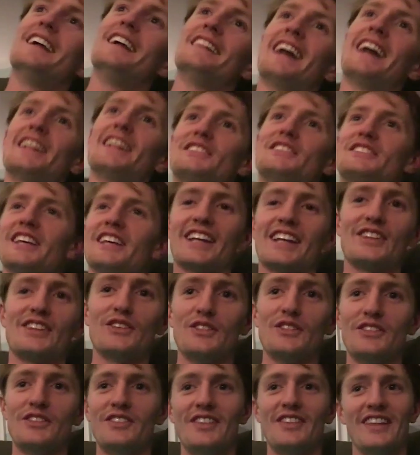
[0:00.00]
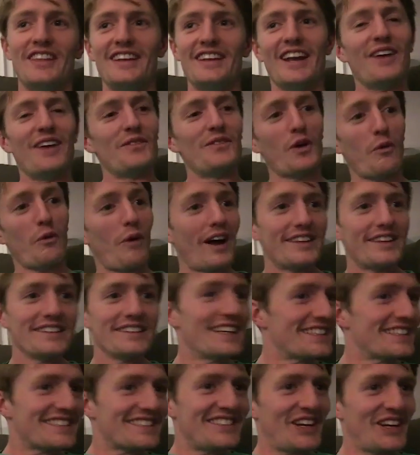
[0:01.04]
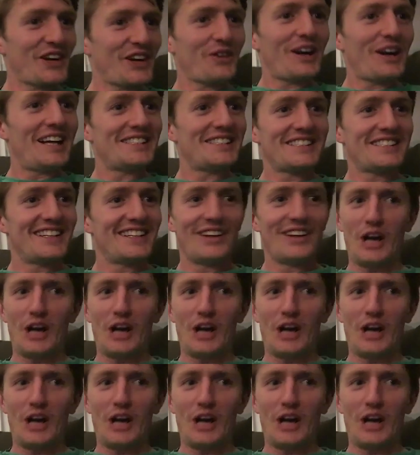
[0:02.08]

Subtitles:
That's like the number one listener question